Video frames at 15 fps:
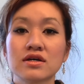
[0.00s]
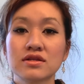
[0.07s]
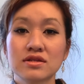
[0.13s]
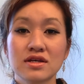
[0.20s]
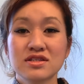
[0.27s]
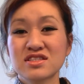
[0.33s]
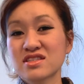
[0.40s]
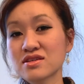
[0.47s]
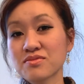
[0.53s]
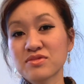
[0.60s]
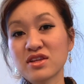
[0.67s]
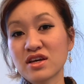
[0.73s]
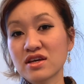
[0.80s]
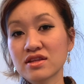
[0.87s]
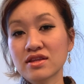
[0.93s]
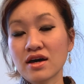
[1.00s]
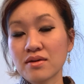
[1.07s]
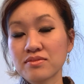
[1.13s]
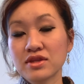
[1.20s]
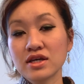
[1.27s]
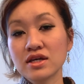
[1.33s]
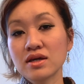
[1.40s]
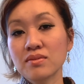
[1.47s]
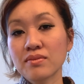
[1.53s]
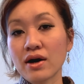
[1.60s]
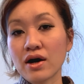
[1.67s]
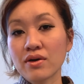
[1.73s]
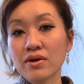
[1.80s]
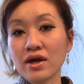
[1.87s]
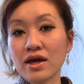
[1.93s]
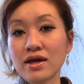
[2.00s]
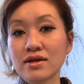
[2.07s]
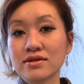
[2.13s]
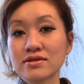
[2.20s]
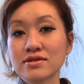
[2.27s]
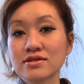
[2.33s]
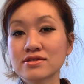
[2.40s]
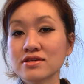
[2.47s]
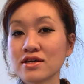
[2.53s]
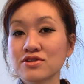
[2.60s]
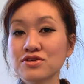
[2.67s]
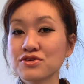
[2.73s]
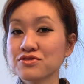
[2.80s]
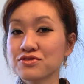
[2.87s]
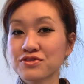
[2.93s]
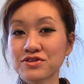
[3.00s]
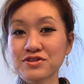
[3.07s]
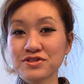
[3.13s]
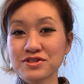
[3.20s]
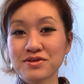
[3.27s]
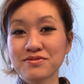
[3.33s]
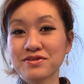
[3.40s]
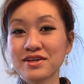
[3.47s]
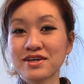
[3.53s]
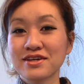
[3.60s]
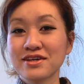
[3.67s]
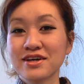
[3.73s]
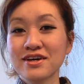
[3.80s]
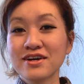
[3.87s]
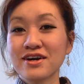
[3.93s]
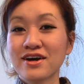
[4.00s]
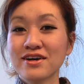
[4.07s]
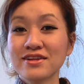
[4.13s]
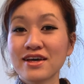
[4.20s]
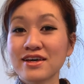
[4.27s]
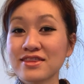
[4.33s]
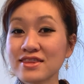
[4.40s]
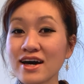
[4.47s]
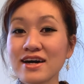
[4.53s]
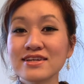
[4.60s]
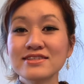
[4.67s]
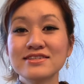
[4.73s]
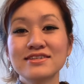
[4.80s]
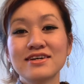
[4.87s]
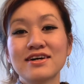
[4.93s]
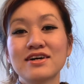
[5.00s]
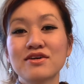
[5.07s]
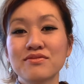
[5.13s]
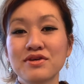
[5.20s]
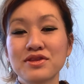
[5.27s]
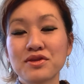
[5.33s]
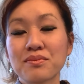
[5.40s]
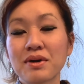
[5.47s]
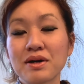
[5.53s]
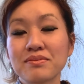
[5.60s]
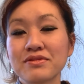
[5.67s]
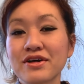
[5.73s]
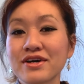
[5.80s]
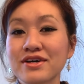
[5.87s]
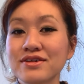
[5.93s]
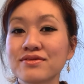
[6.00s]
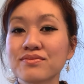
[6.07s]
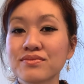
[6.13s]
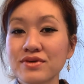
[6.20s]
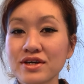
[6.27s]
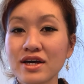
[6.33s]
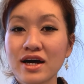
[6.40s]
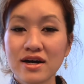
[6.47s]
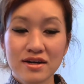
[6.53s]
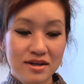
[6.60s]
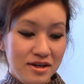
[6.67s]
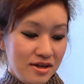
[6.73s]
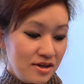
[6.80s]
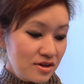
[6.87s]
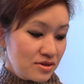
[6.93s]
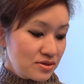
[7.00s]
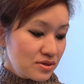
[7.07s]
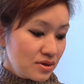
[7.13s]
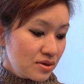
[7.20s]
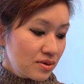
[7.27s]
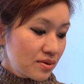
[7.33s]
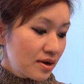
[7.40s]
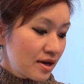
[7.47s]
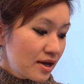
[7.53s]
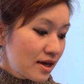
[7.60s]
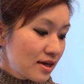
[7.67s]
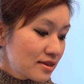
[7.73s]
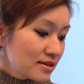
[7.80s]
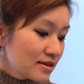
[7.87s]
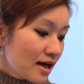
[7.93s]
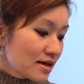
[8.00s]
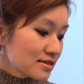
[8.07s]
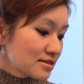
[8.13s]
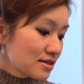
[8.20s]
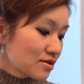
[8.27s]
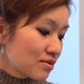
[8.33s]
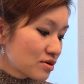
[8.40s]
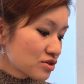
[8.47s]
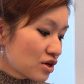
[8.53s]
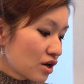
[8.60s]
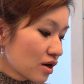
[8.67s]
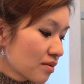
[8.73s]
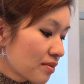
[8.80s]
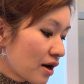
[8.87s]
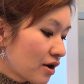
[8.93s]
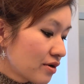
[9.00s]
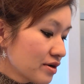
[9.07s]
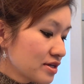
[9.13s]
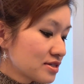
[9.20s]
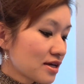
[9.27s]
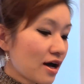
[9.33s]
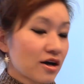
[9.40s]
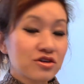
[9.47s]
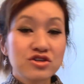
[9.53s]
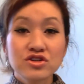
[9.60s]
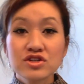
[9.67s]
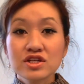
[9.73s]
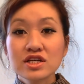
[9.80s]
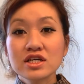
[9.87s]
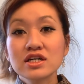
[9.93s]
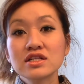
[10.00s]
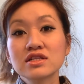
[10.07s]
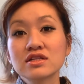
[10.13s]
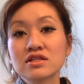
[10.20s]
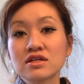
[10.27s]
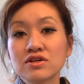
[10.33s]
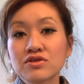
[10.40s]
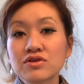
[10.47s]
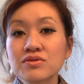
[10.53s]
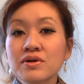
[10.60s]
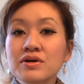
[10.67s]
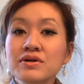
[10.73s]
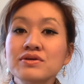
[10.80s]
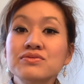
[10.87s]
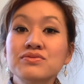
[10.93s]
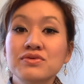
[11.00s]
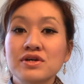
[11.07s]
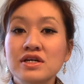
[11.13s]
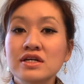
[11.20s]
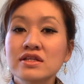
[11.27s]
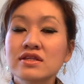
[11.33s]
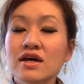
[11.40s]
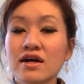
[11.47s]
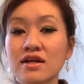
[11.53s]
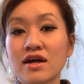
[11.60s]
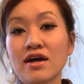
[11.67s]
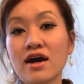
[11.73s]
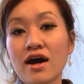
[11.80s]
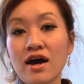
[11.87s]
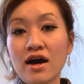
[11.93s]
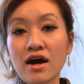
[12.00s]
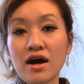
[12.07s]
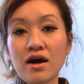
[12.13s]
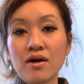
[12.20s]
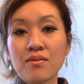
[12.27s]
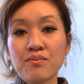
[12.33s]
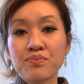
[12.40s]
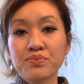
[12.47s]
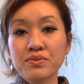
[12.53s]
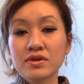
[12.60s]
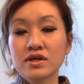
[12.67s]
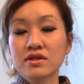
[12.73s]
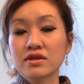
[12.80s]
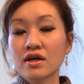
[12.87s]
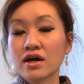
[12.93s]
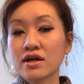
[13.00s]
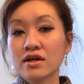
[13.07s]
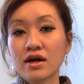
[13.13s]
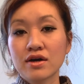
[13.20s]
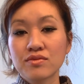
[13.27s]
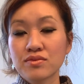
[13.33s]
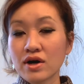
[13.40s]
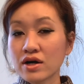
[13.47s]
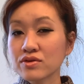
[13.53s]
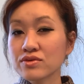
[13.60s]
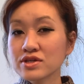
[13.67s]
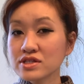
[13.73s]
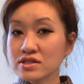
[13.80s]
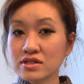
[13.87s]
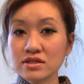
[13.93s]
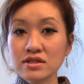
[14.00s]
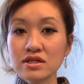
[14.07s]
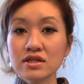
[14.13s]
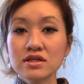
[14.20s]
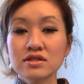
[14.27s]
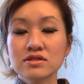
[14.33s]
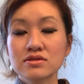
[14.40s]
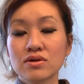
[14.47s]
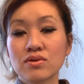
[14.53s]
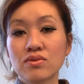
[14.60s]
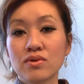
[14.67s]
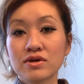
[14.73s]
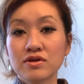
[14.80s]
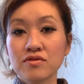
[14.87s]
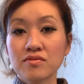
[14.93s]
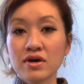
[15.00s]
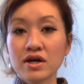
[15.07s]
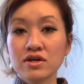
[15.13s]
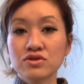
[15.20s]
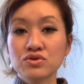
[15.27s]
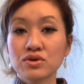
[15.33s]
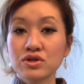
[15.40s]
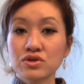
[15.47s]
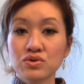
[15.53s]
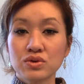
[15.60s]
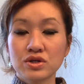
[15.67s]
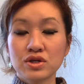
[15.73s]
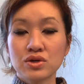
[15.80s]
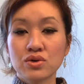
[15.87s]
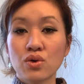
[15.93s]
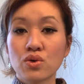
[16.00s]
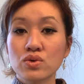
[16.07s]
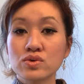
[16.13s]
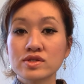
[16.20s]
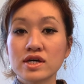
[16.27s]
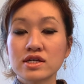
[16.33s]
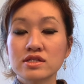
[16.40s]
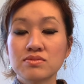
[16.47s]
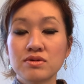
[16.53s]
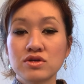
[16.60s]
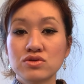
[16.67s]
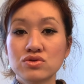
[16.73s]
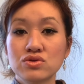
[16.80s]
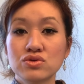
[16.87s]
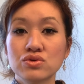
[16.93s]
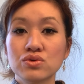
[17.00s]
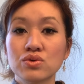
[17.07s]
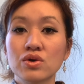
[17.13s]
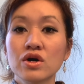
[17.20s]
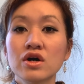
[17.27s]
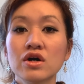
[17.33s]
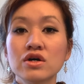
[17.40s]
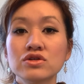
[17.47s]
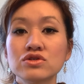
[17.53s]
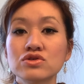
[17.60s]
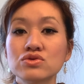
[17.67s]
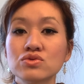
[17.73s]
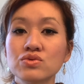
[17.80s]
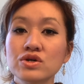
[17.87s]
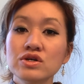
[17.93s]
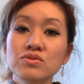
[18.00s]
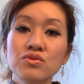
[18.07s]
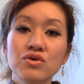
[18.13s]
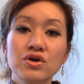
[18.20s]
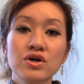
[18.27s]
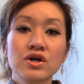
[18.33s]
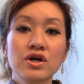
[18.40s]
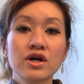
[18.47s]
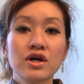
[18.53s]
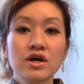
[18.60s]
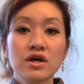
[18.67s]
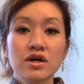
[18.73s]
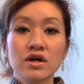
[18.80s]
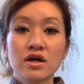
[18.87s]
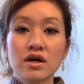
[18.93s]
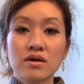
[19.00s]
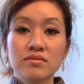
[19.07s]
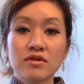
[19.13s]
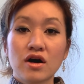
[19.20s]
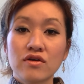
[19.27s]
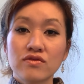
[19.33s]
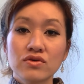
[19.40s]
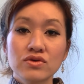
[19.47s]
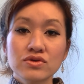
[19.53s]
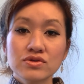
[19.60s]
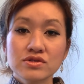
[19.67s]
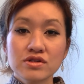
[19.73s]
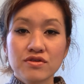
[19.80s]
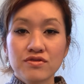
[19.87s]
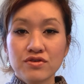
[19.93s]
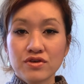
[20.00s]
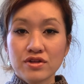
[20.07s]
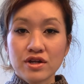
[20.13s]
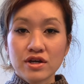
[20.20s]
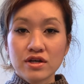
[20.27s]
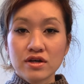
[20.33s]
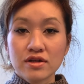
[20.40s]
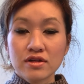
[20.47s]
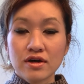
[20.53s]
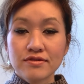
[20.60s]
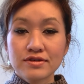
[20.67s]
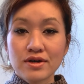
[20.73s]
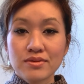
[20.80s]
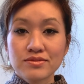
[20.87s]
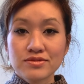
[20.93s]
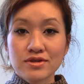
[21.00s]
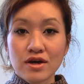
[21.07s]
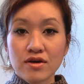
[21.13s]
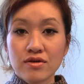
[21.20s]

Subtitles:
That's something that I'm thinking about, and stay tuned for something like that in the pipeline. But yeah, so, and the last thing I want to talk about is actually a literary read that I read recently. So one of my 2020 goals has been to just read more novels. I feel like a lot of times